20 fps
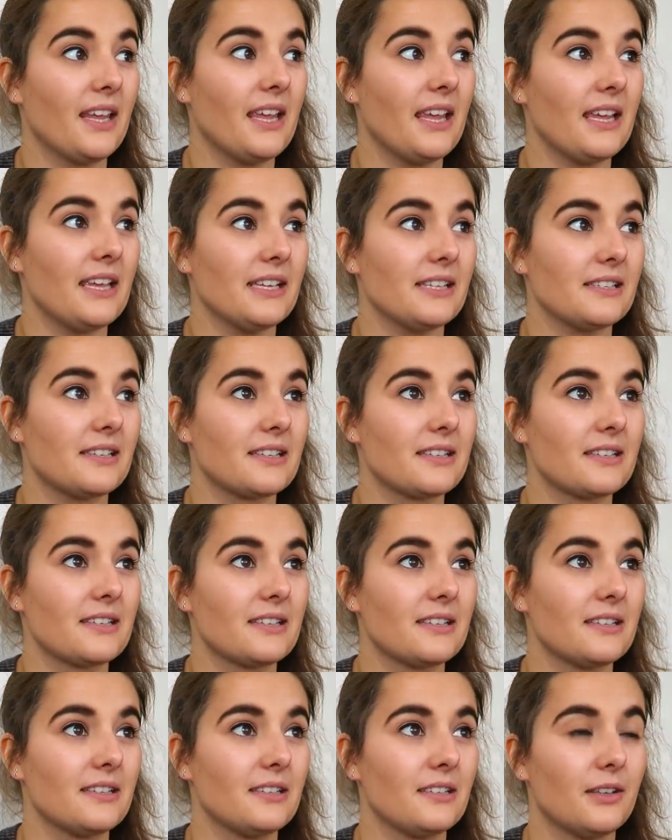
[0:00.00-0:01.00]

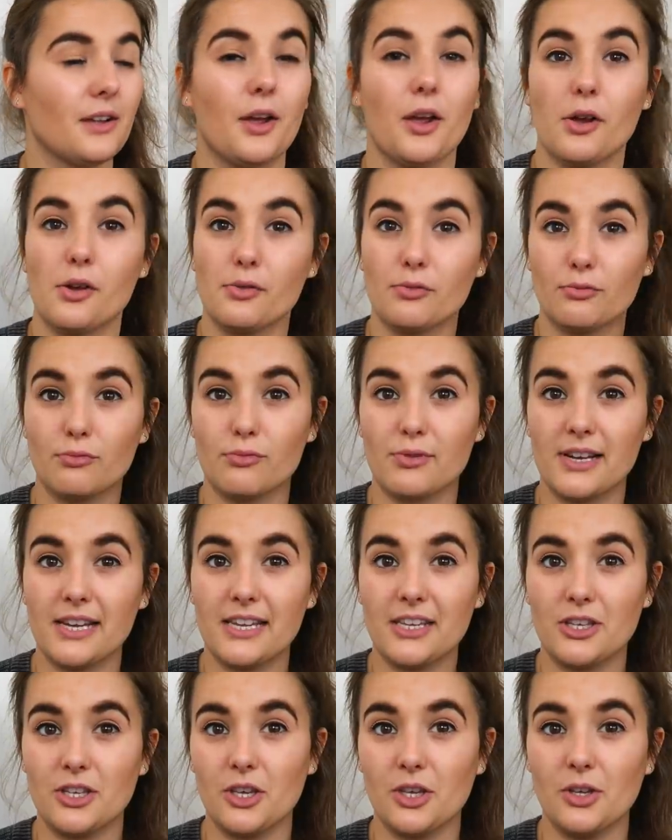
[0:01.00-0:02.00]
is
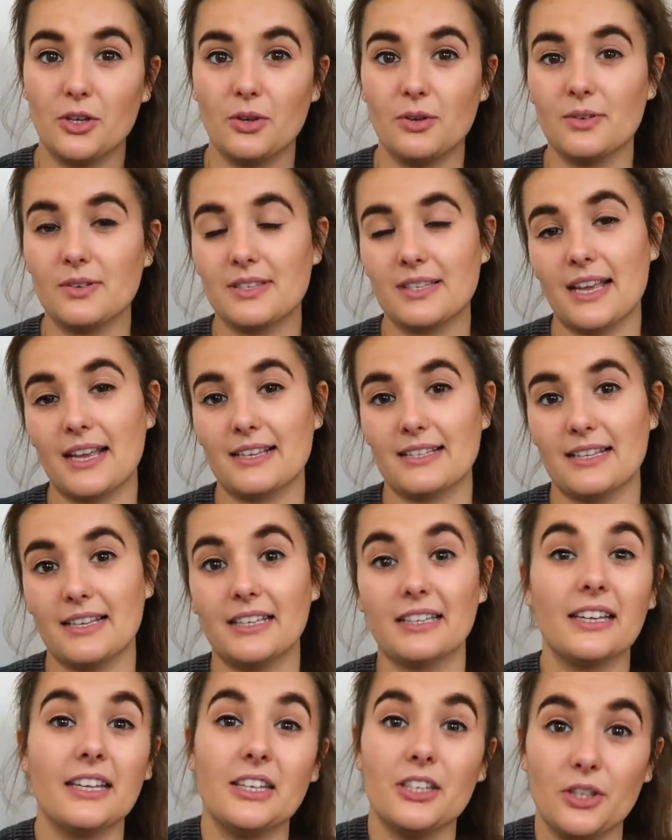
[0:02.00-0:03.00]
reused, as
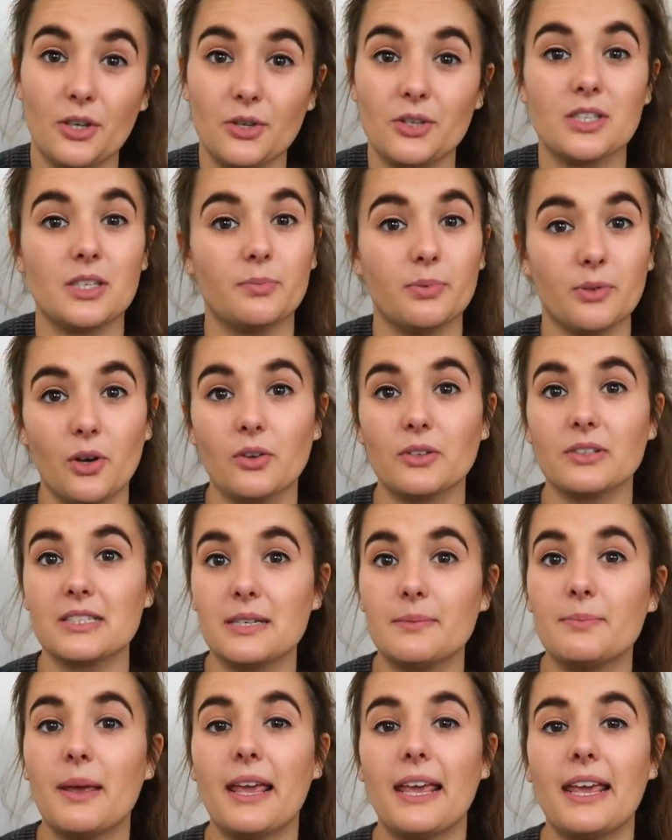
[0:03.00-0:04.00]
in it used to belong
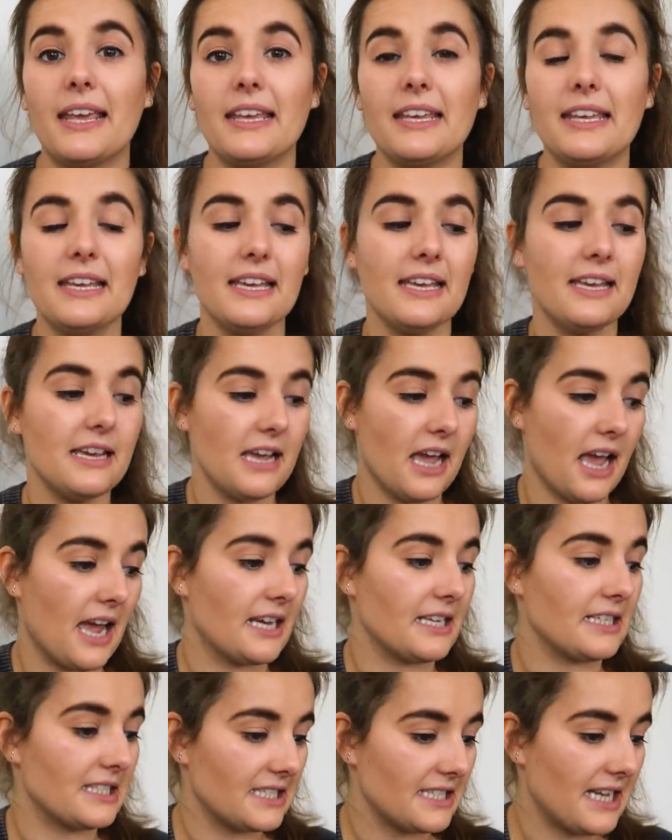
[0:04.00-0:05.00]
to P,
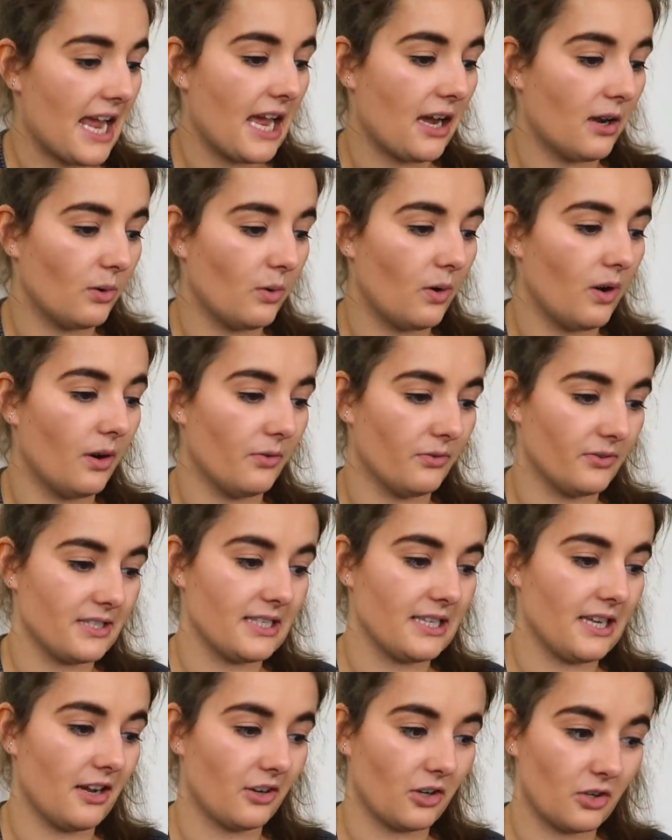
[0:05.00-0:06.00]
and now
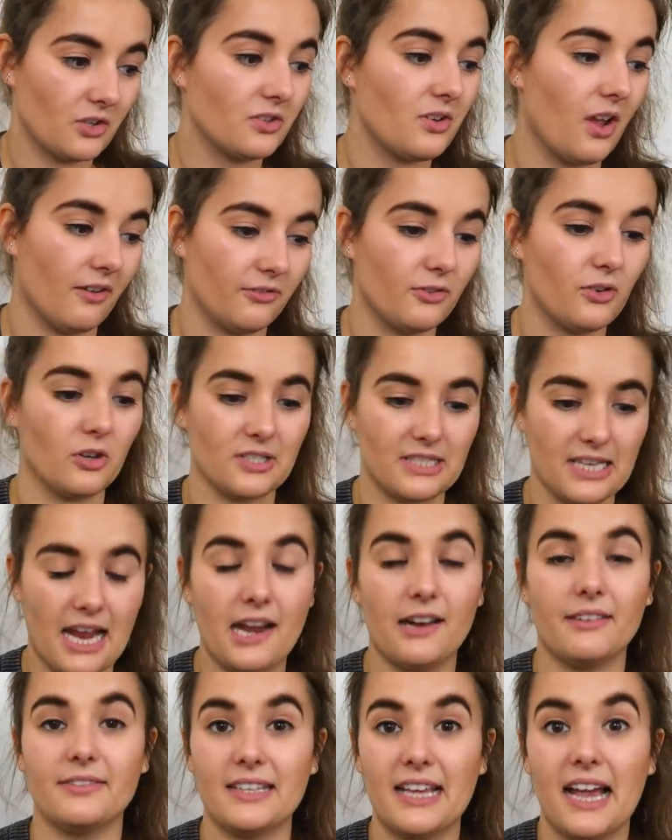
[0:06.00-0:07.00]
obviously I've got it
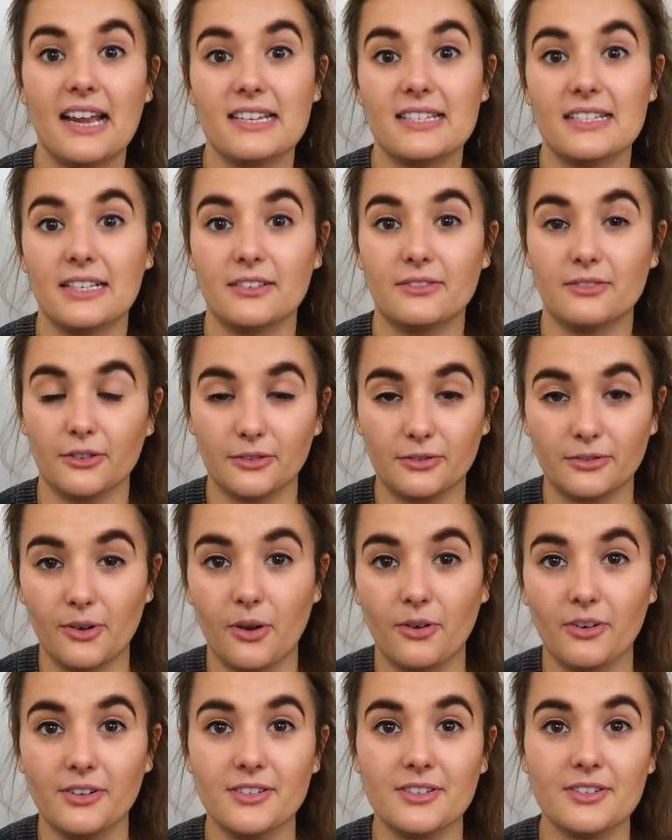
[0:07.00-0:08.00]
out of the attic for
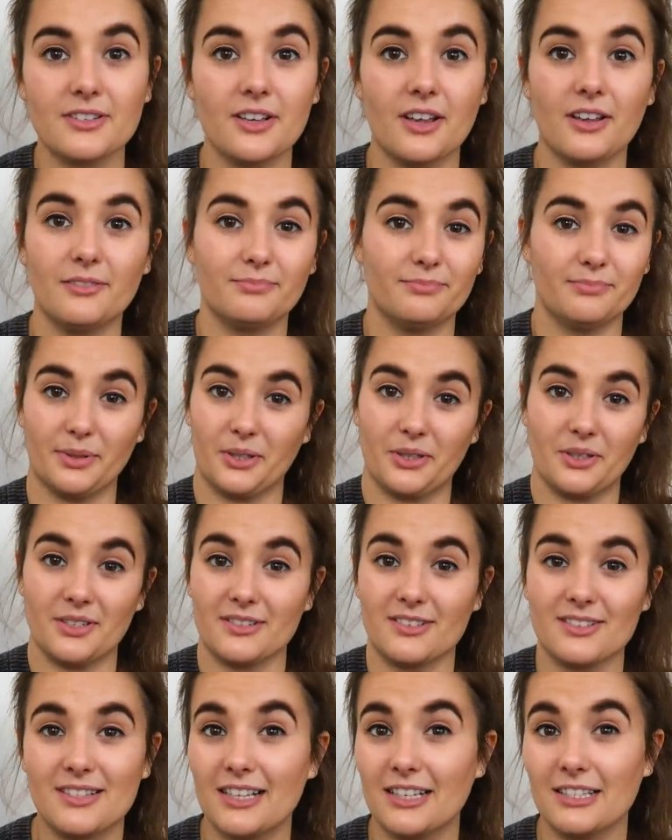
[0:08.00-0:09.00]
Florence
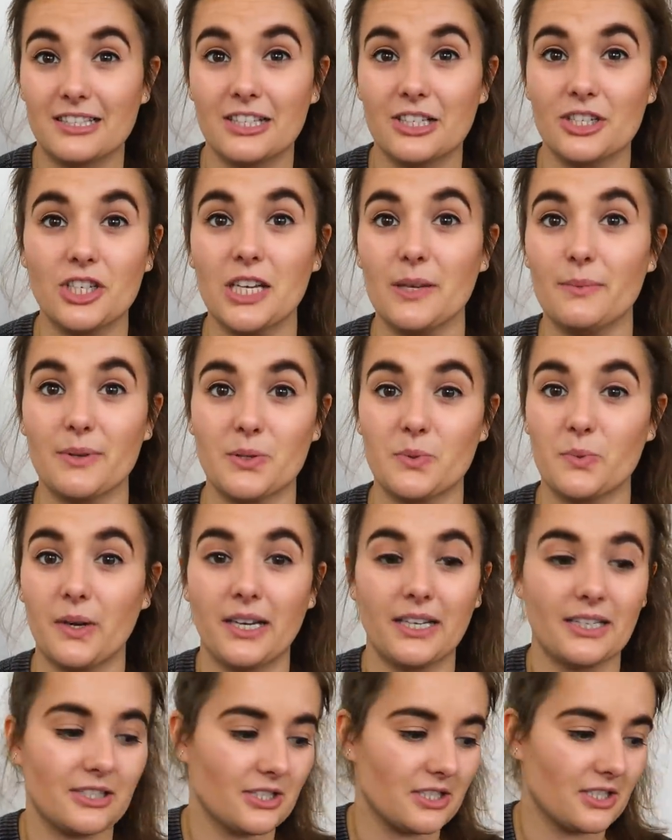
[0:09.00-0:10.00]
because that's the cheapest way
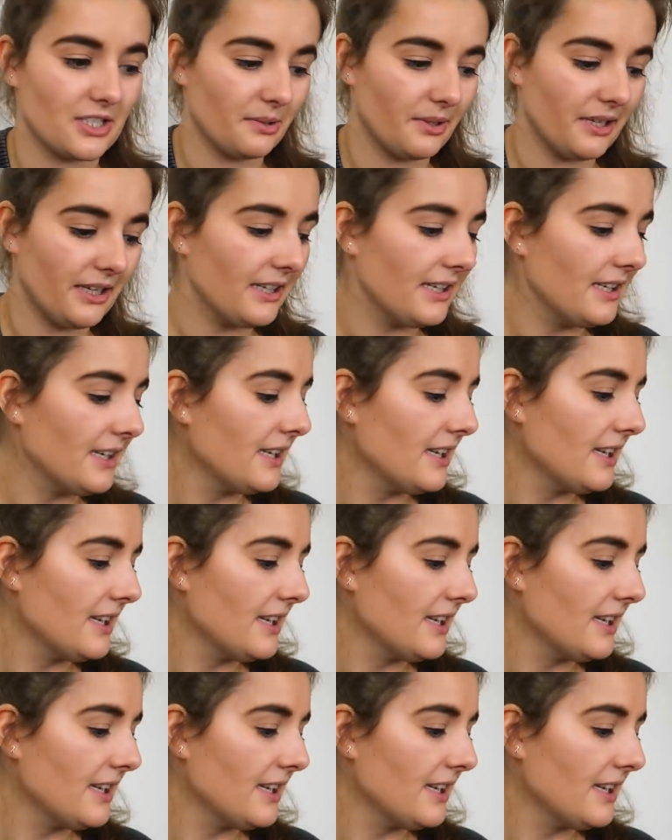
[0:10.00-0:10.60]
I can do it.